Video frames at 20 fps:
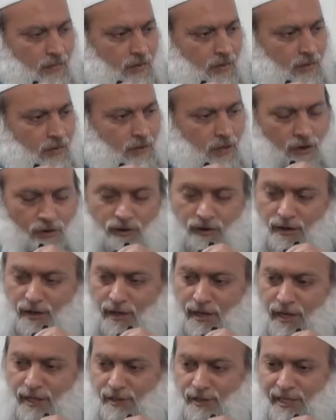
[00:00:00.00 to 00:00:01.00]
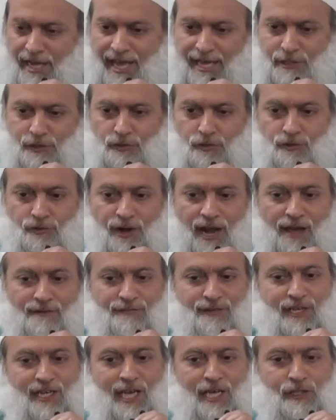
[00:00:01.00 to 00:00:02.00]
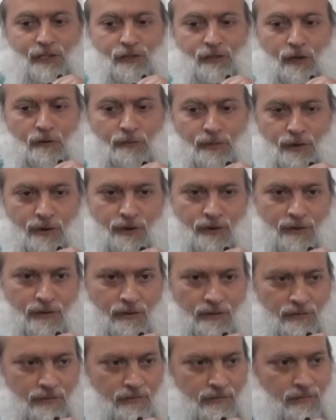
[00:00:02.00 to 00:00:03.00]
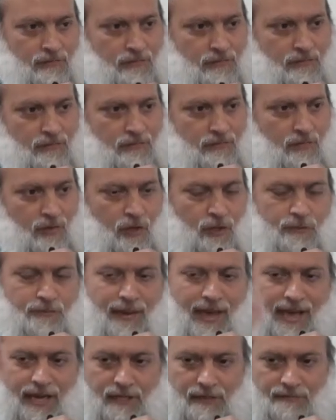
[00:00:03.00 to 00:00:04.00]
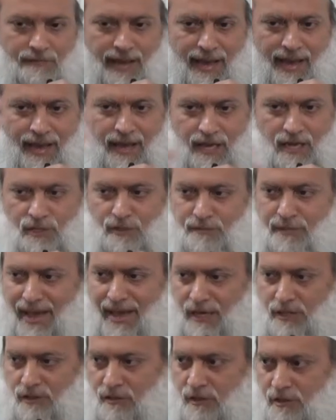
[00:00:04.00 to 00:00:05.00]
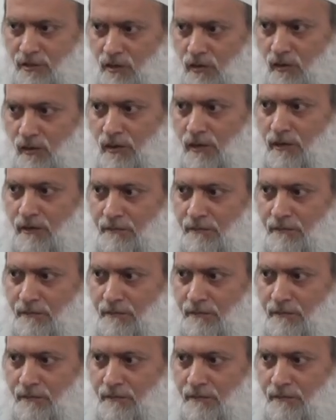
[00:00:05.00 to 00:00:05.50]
So his natural gravitational pull is back to his Lord.